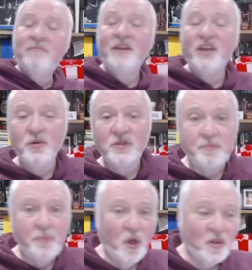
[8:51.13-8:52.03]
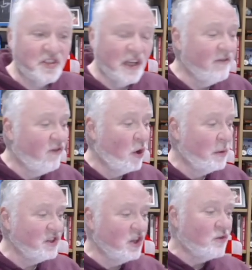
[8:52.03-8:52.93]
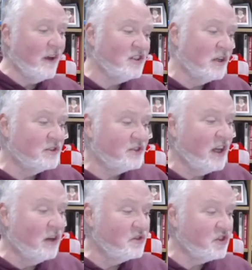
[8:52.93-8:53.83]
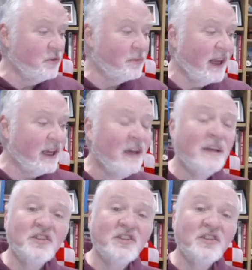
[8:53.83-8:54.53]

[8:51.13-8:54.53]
Hughes bursting forwards and creating a 3-on-2 break,